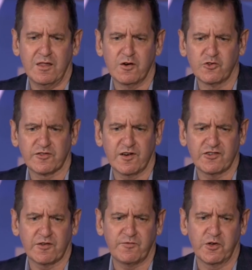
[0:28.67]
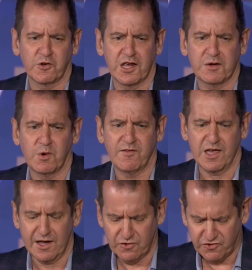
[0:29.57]
those of us affiliated with
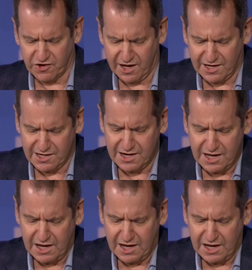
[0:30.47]
ALJ,